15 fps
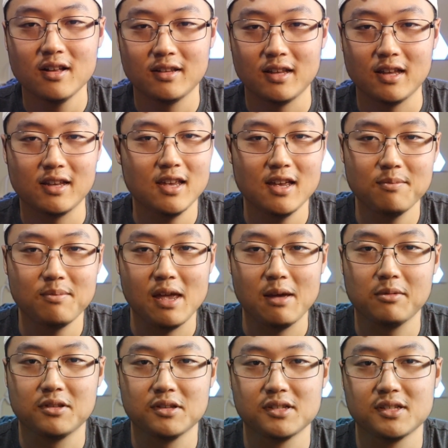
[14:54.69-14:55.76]
they can be
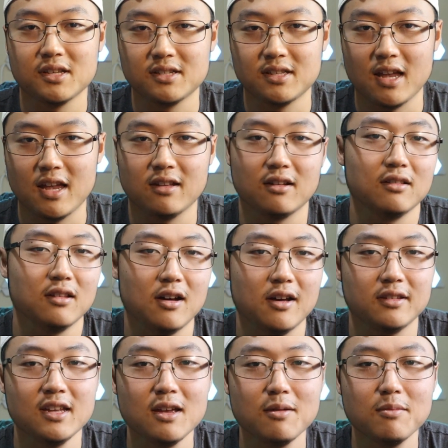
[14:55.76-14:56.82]
able to sustain a lot
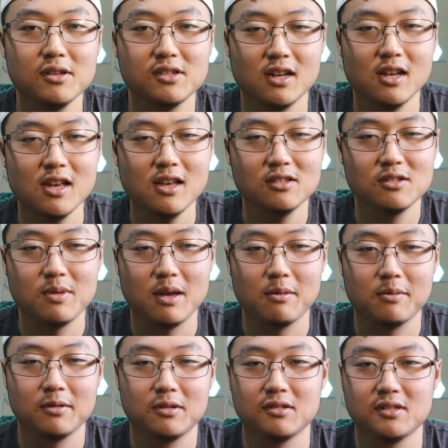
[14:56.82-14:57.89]
of damage and to be
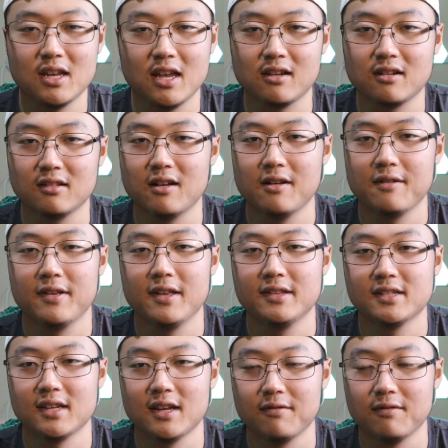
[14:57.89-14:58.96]
able to tank a lot of
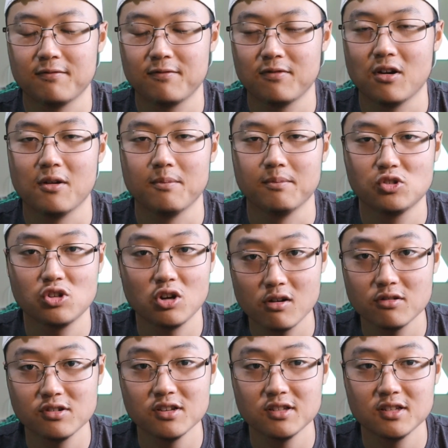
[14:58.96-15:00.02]
hits from
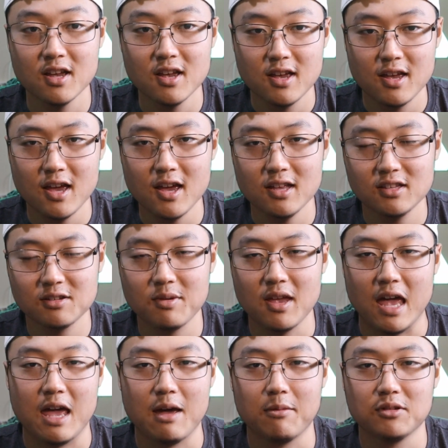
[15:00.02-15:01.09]
charges and to be
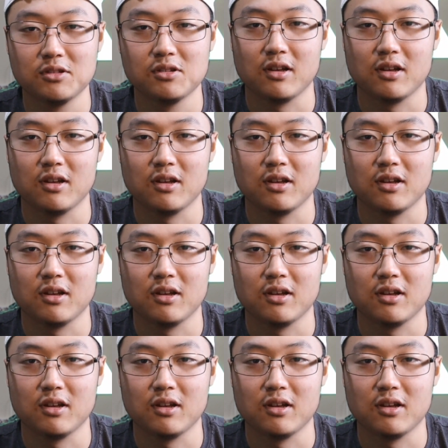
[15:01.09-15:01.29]
able to like